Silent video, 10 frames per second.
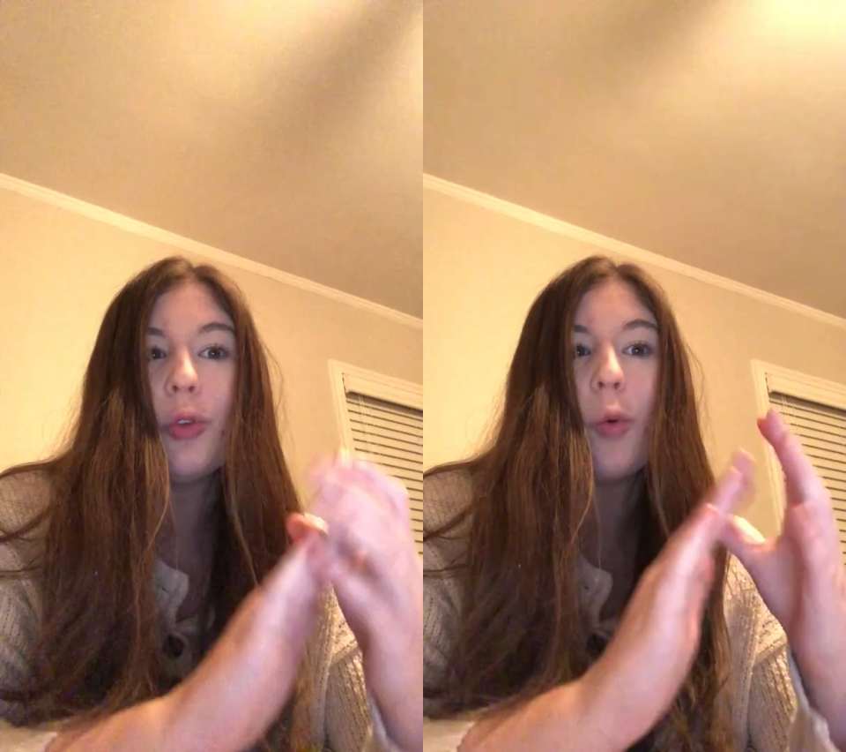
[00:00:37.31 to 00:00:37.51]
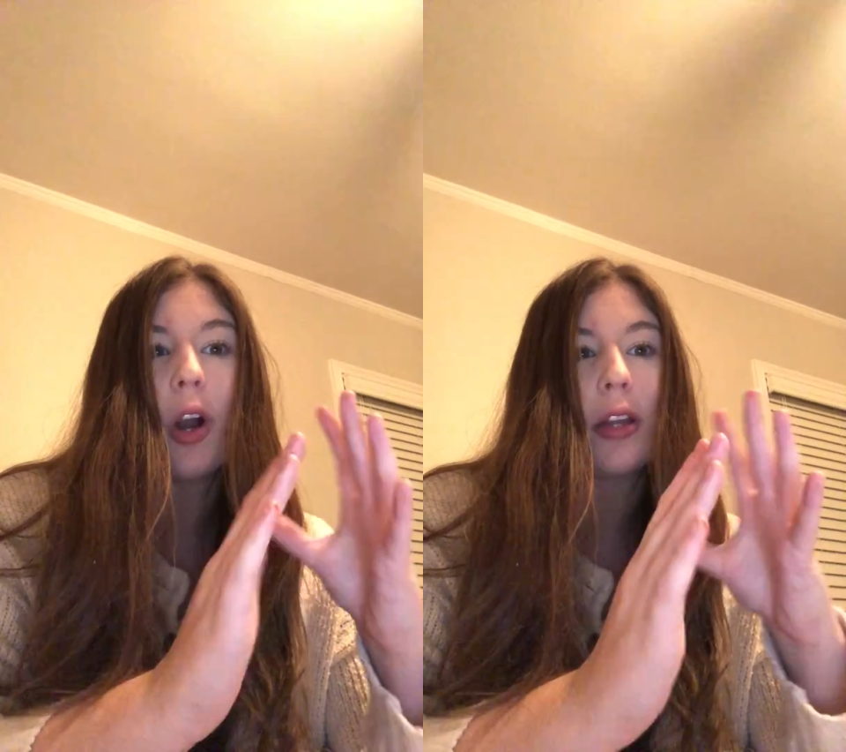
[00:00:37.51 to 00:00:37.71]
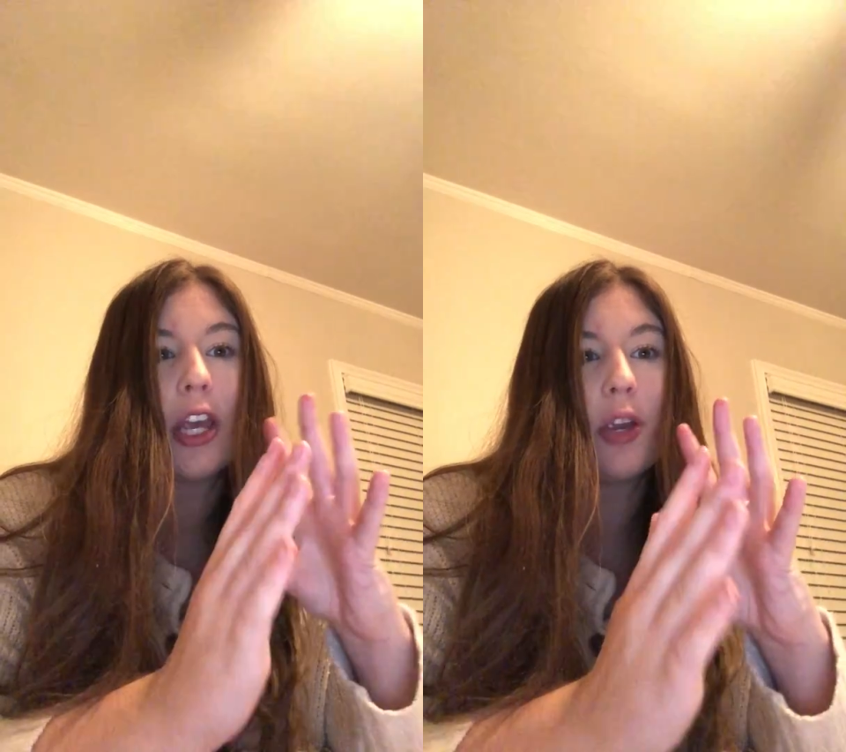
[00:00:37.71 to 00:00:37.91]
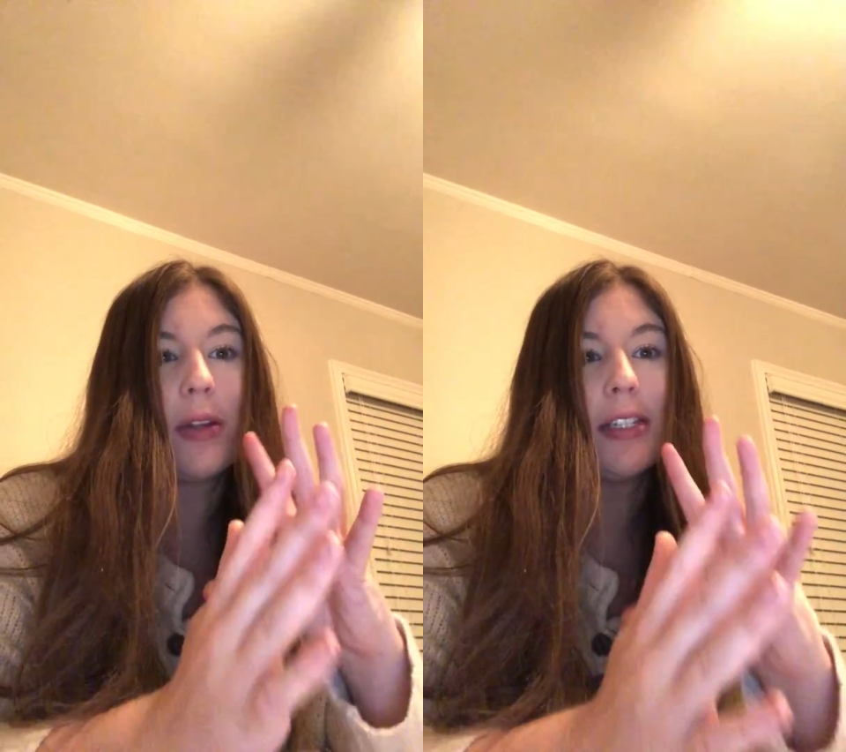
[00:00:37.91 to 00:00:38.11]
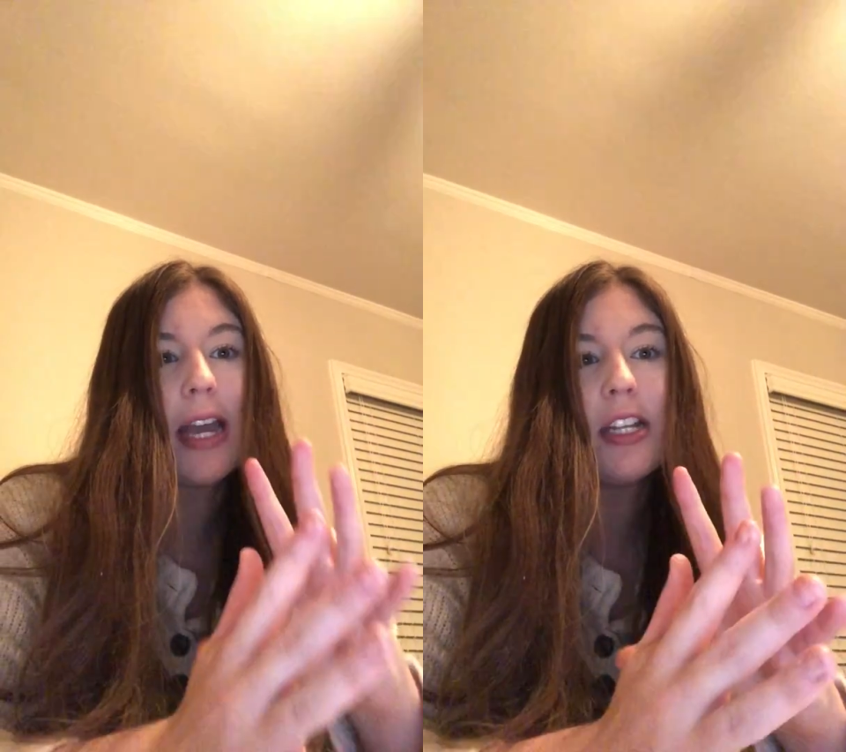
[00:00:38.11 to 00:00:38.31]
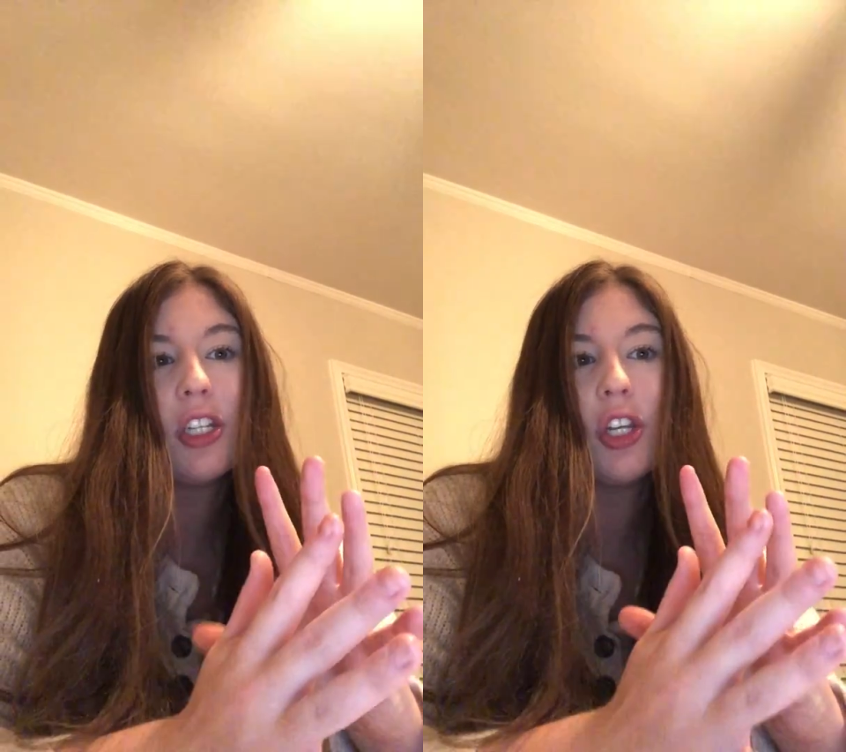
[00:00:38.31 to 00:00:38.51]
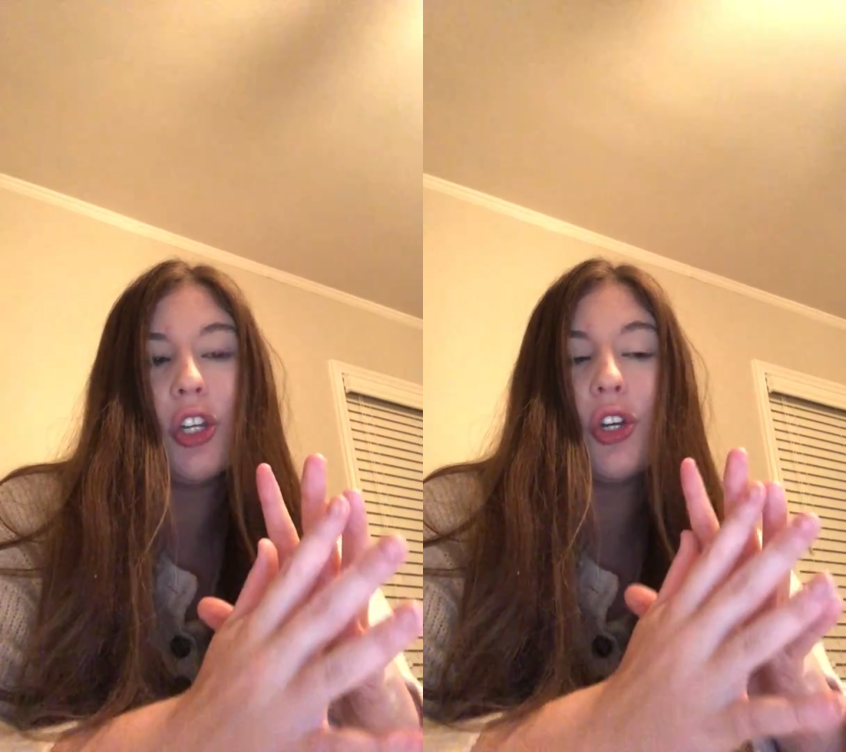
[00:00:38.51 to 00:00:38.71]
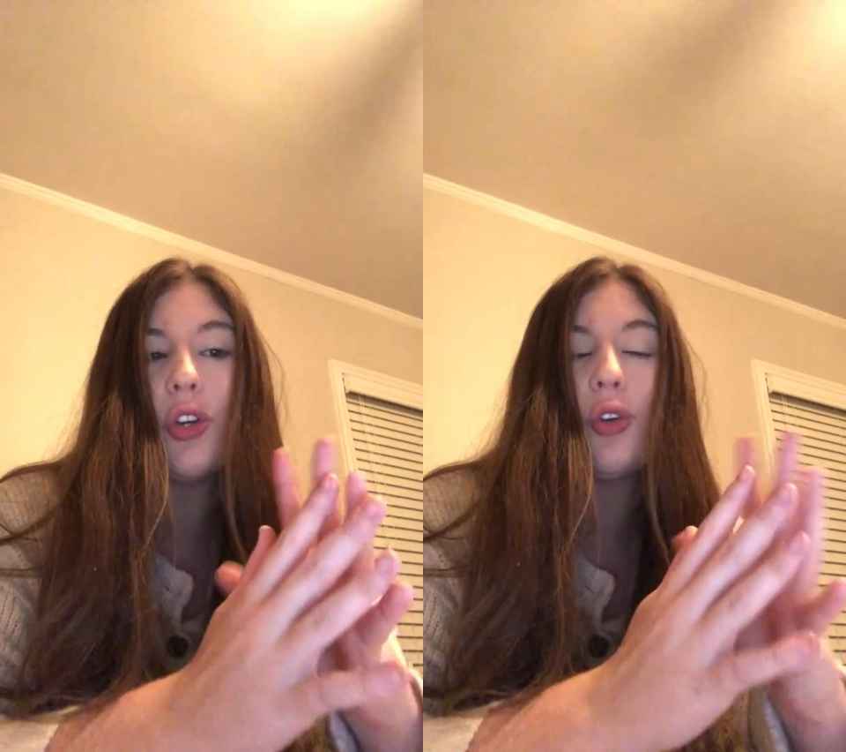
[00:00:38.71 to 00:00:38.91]
the work that you intend to
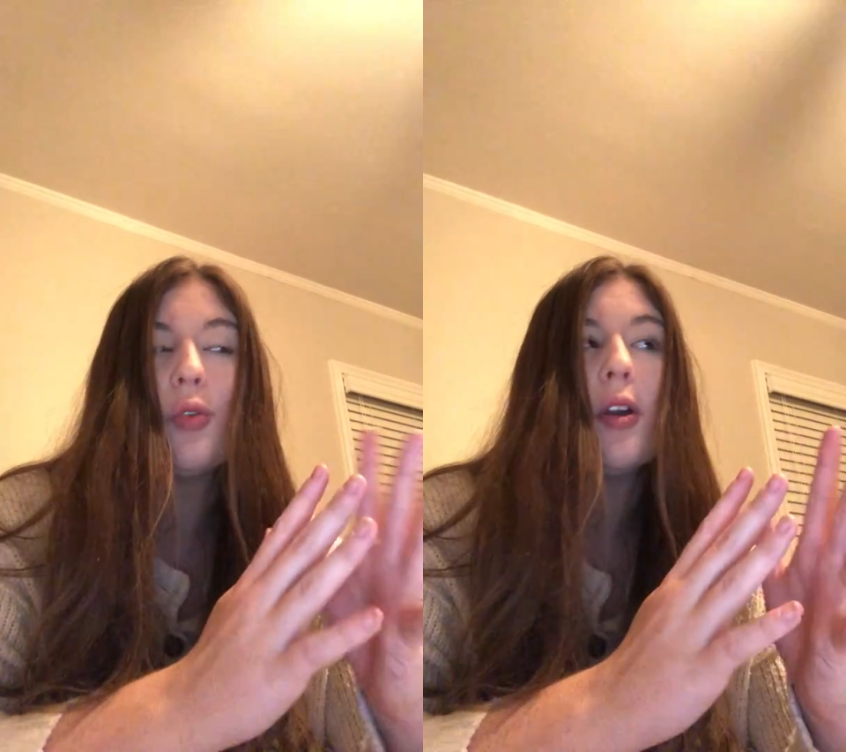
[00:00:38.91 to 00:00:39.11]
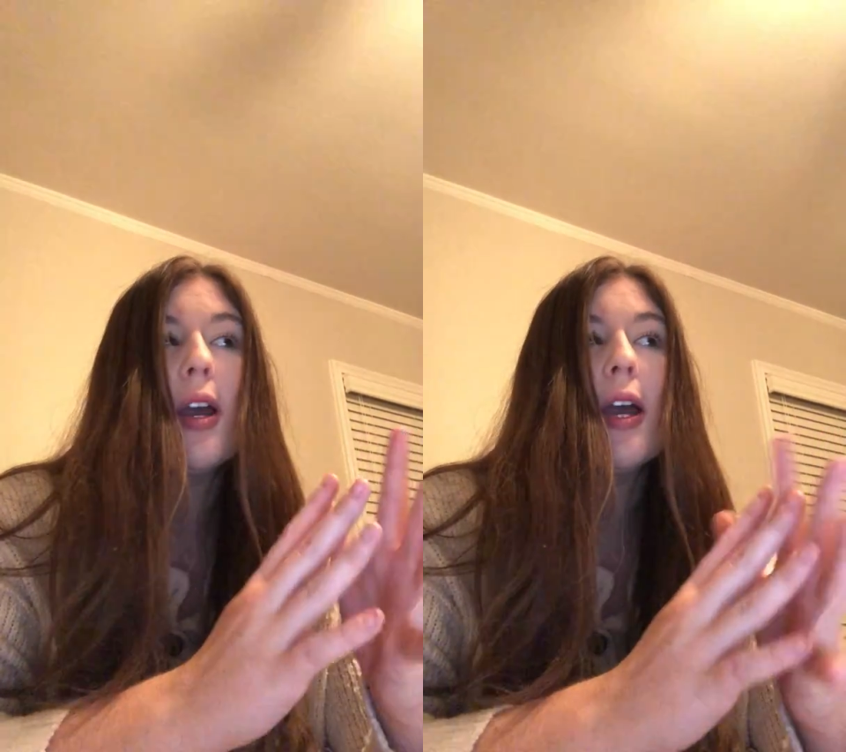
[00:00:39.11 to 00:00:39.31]
do,